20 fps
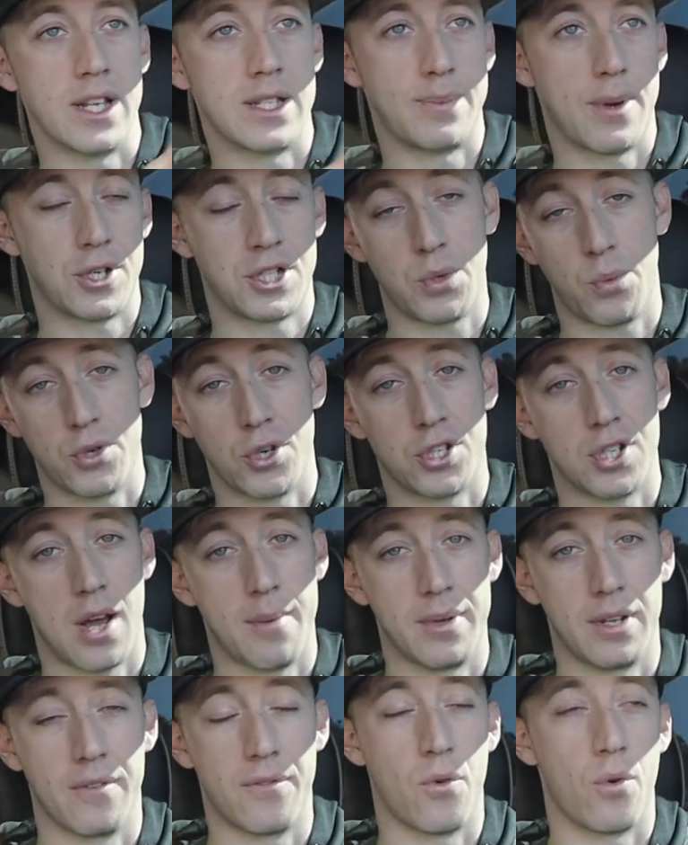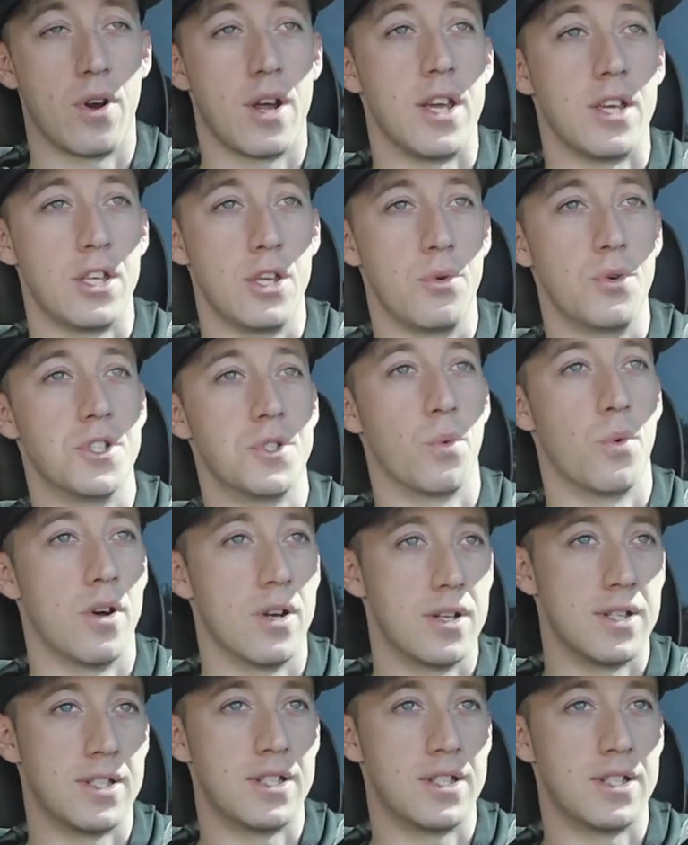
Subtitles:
especially when you're shopping for a used one.